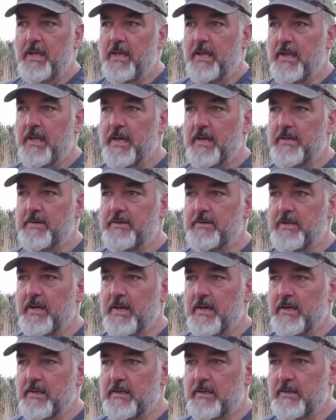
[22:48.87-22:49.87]
and
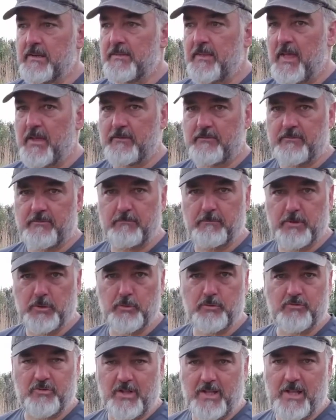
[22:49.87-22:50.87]
that
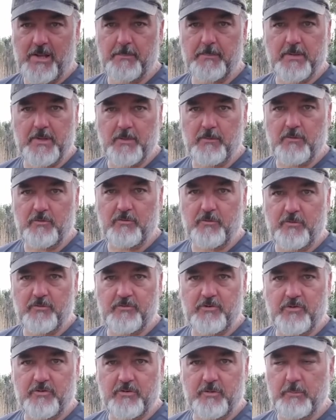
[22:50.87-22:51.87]
blue tilapia, which was
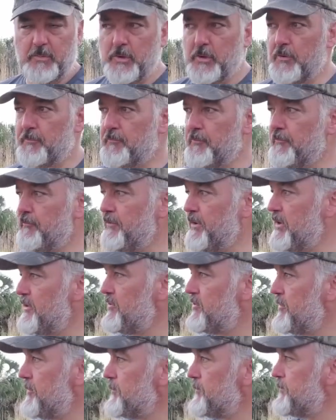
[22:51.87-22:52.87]
just a beautiful
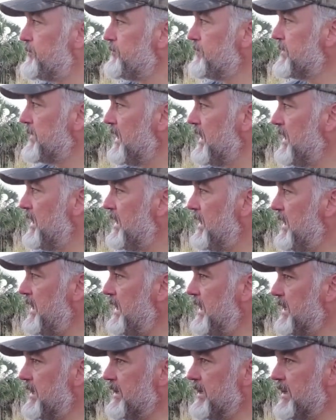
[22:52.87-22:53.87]
fish,
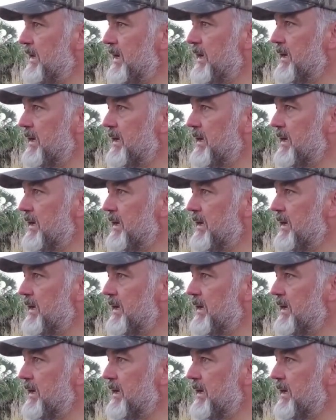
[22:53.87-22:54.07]
and